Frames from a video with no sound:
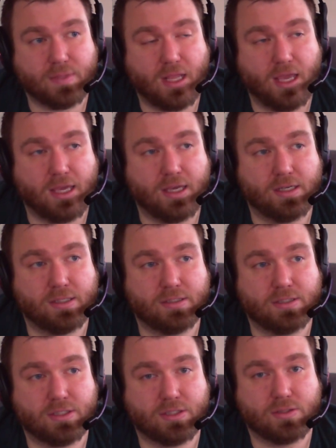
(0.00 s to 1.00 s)

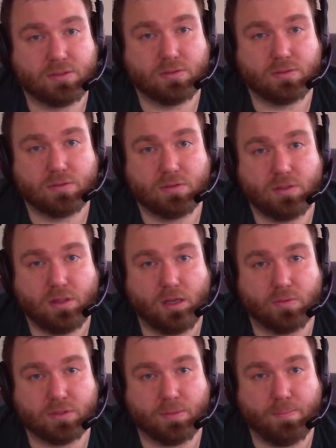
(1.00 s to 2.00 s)
and
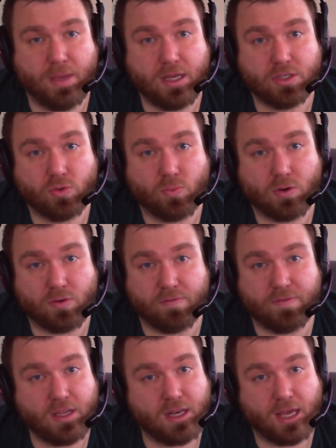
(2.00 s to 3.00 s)
there was a major world
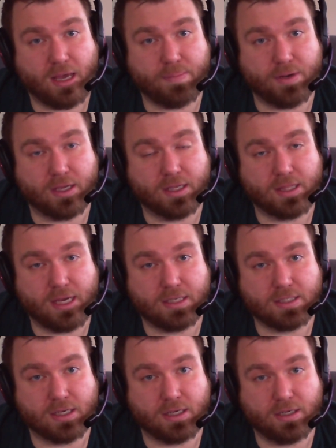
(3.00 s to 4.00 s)
event happening at that
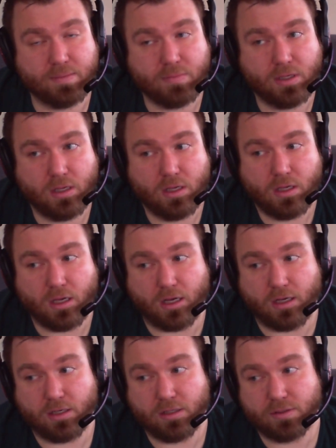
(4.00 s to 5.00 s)
time
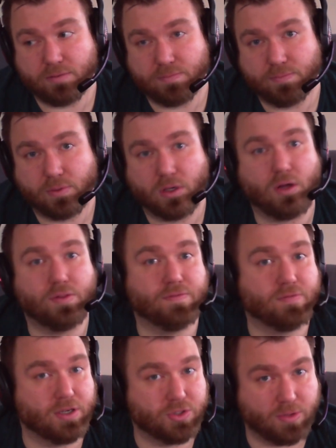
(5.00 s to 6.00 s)
called the
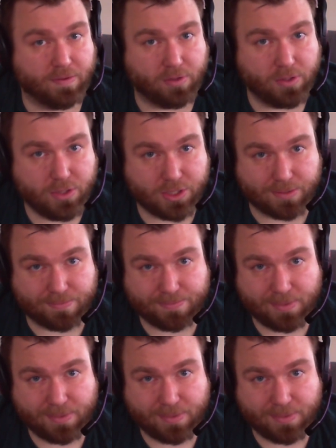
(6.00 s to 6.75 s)
French Revolution.